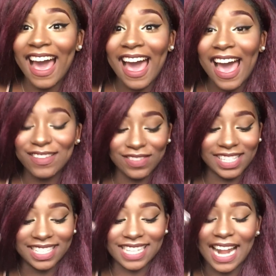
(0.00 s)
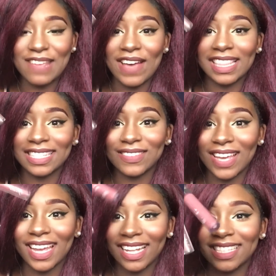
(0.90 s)
I'm really excited about this
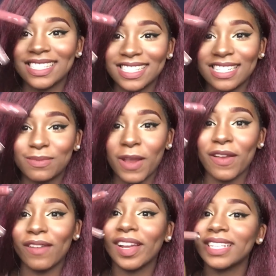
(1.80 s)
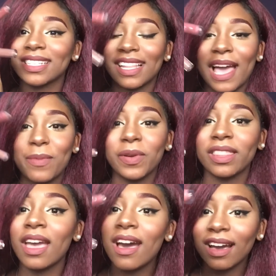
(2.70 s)
one. This is It's My Ray Ray's collab
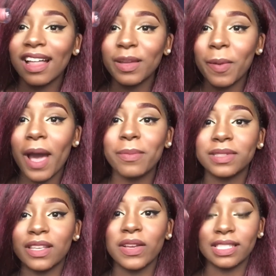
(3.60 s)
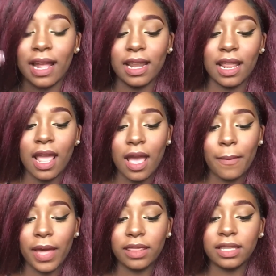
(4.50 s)
with ColourPop. So excited
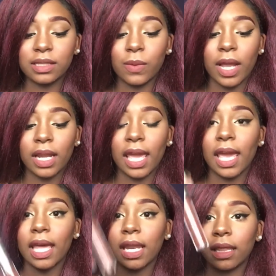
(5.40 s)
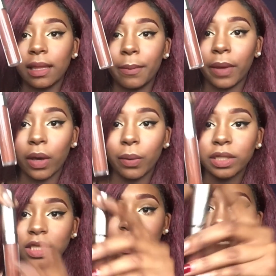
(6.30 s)
about this one. And Limbo,
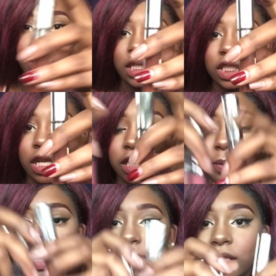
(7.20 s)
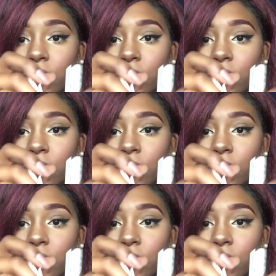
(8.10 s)
which is like a chocolate brown.